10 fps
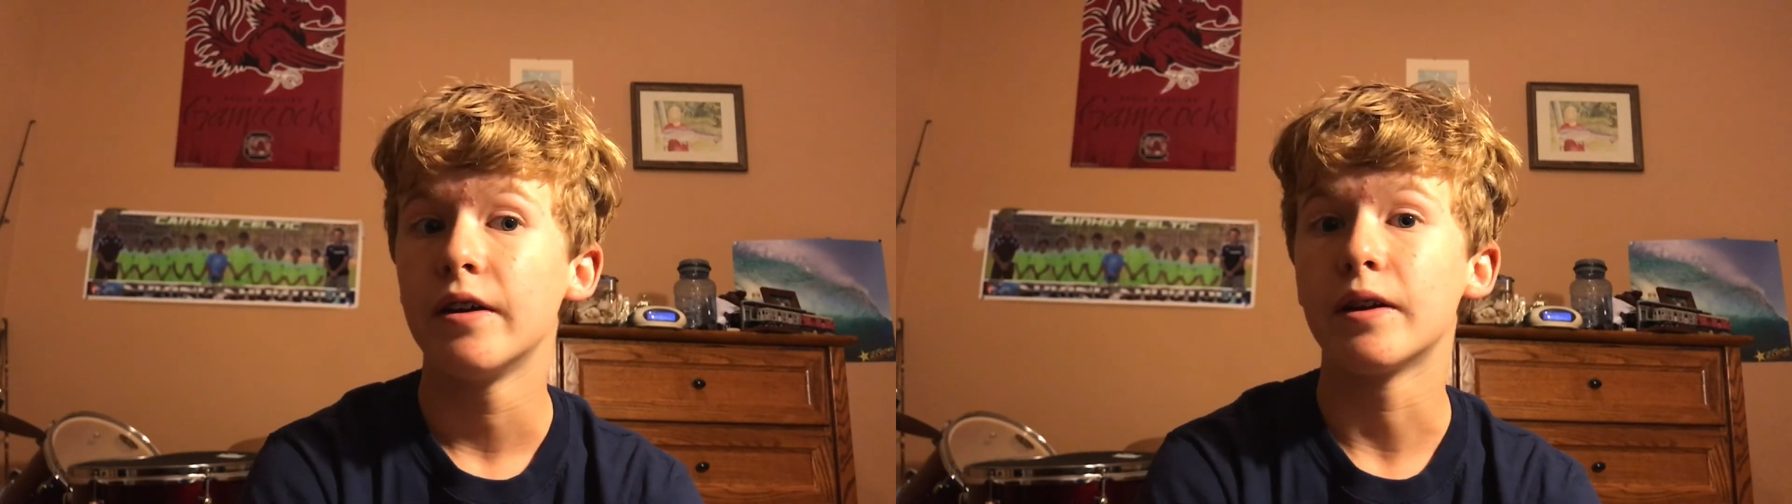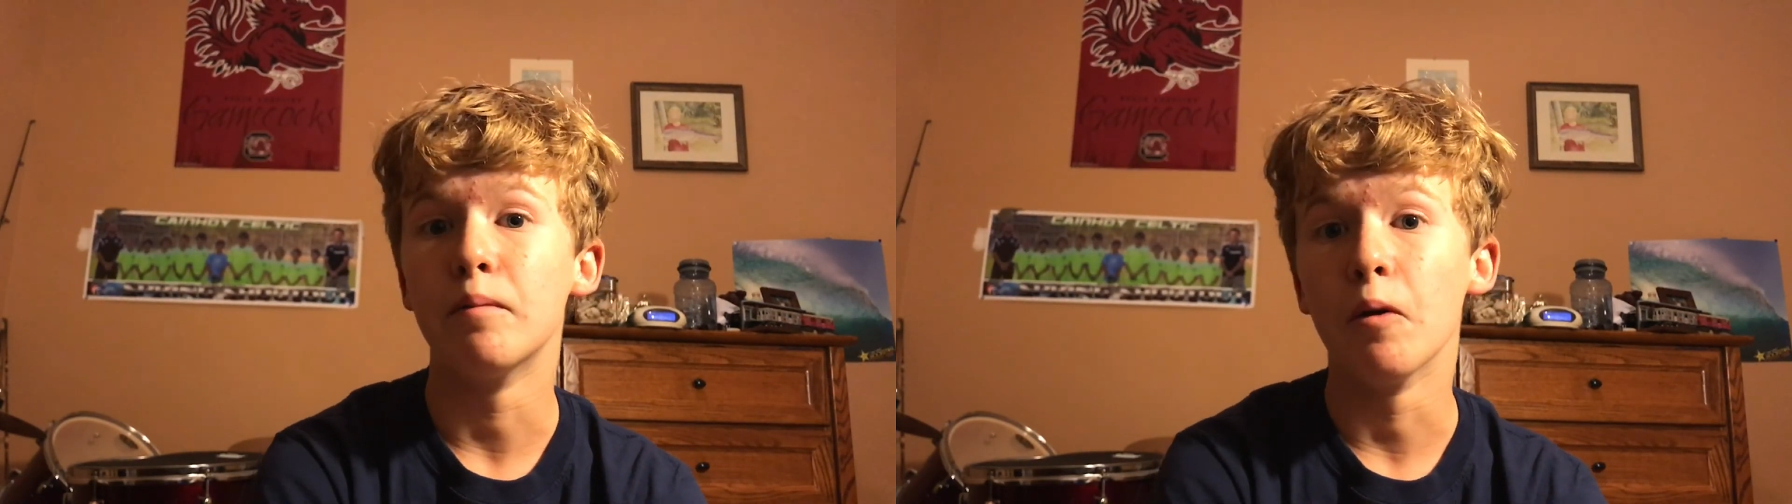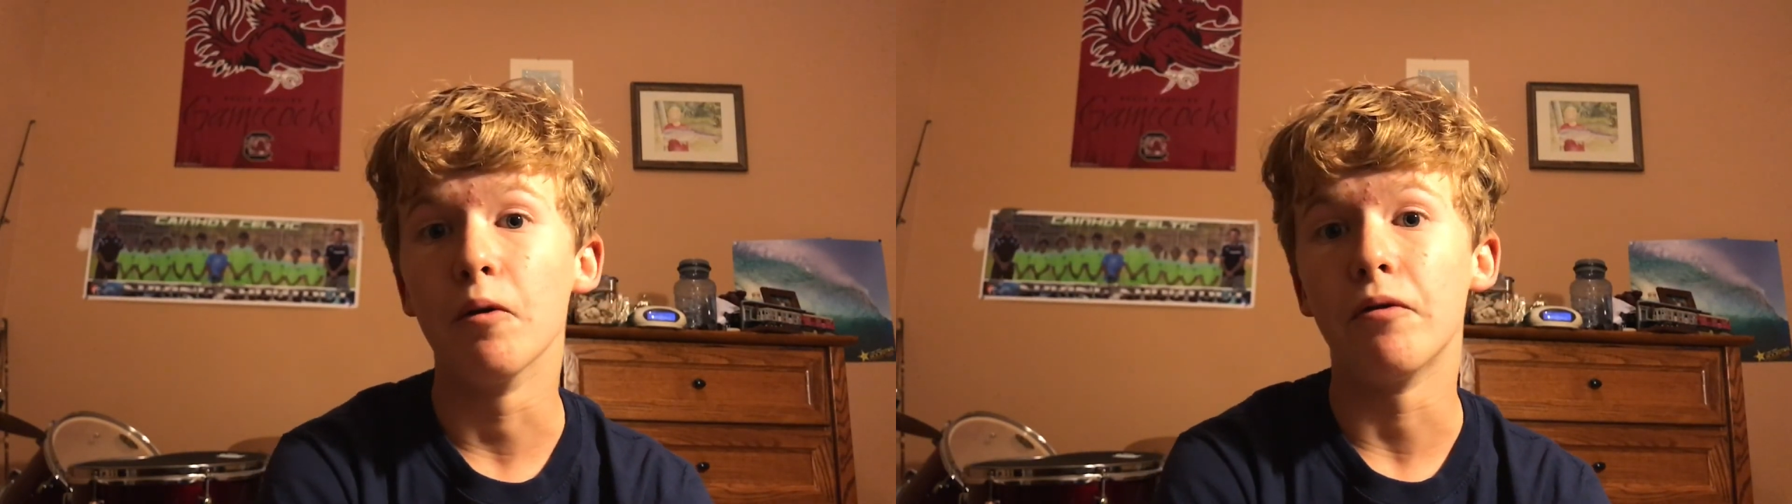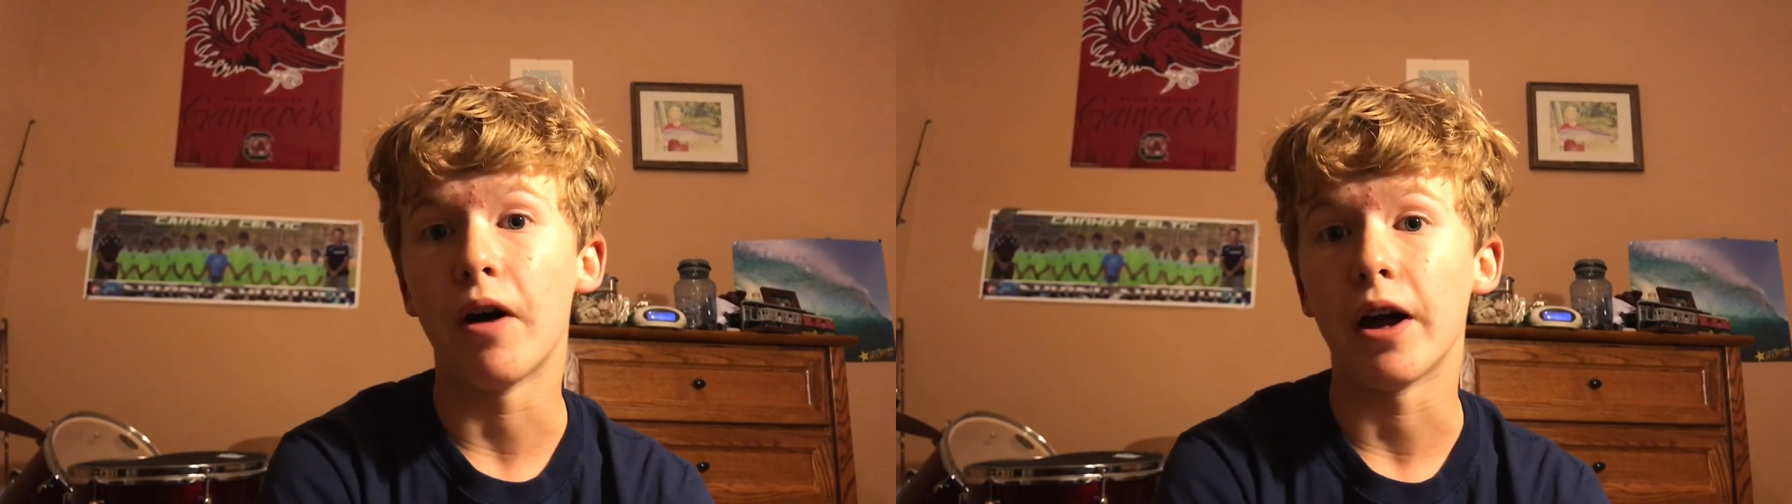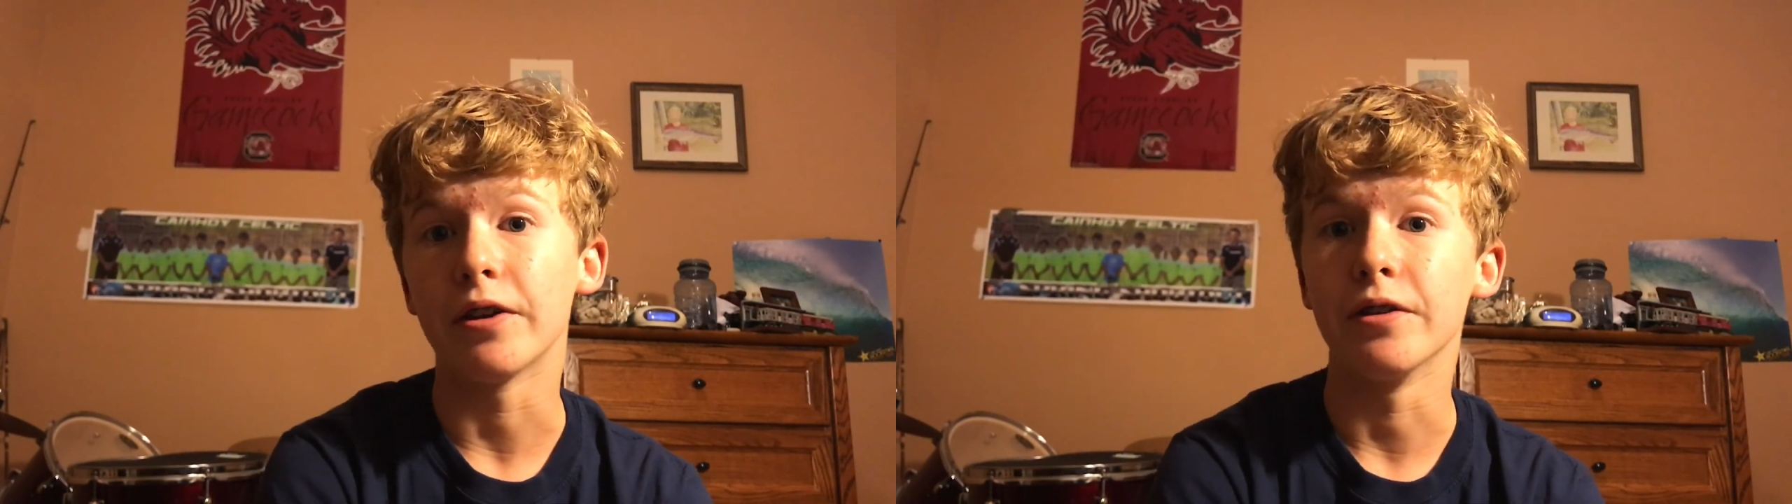some old
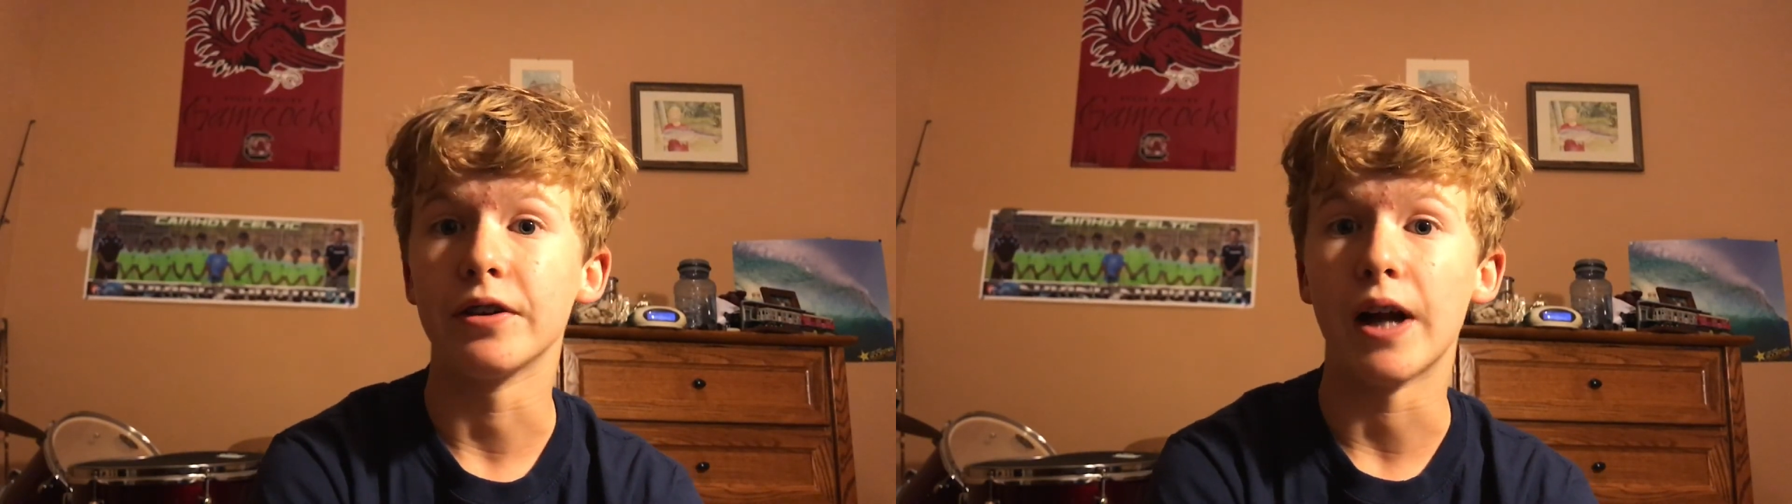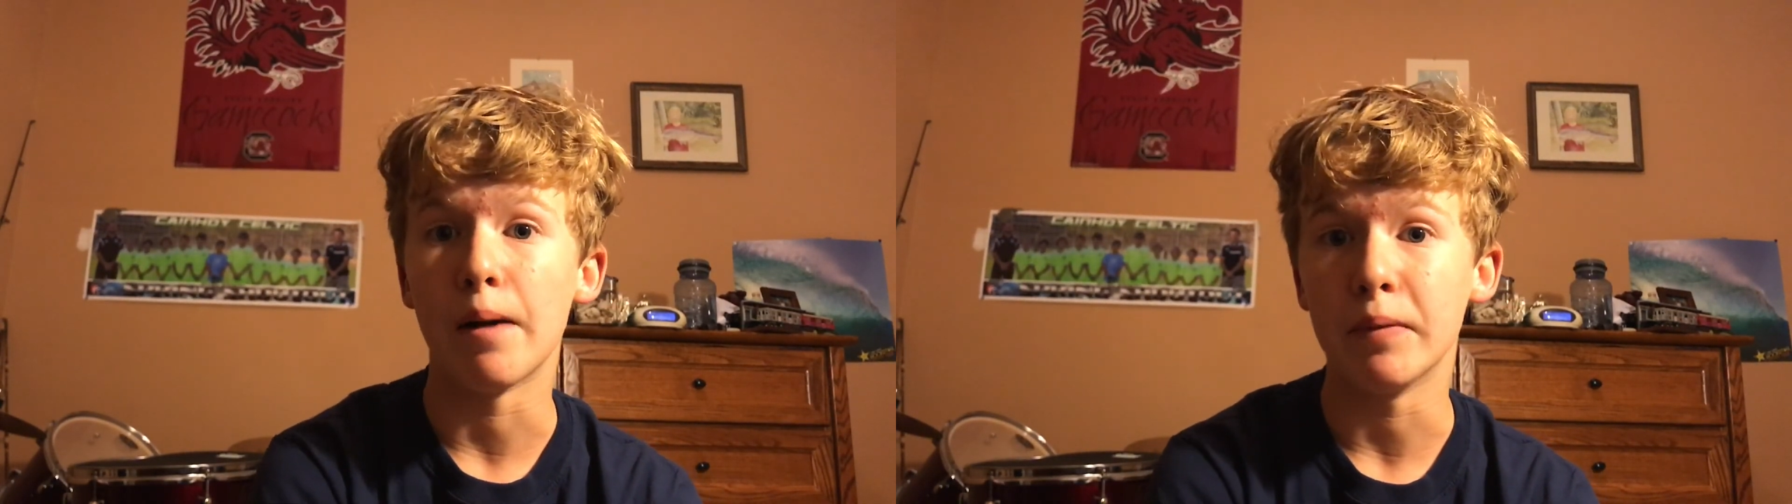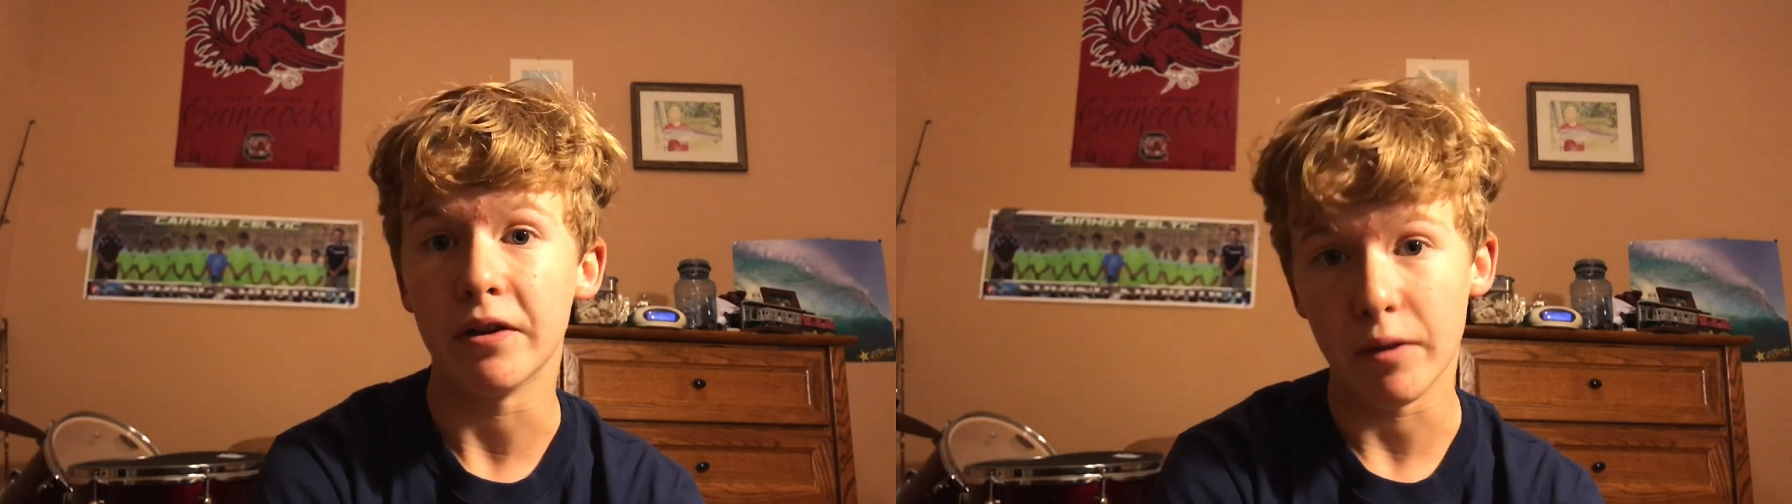fossil stop me